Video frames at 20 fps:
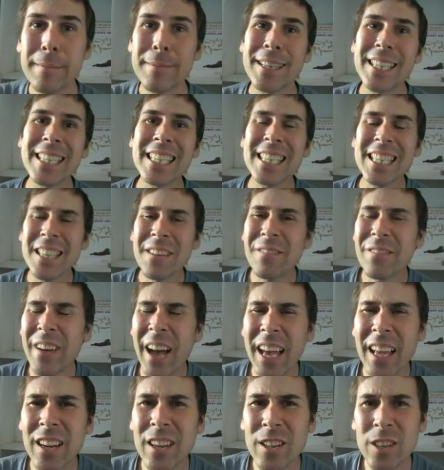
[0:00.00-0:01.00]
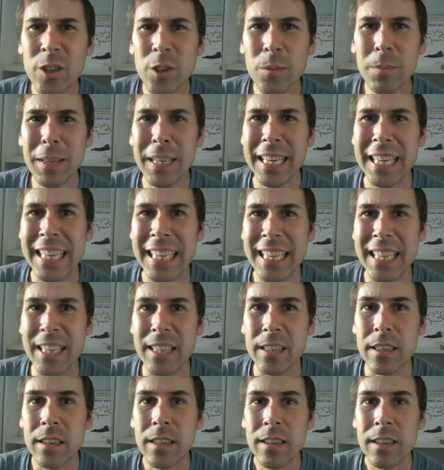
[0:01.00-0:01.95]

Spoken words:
This is a vital human need.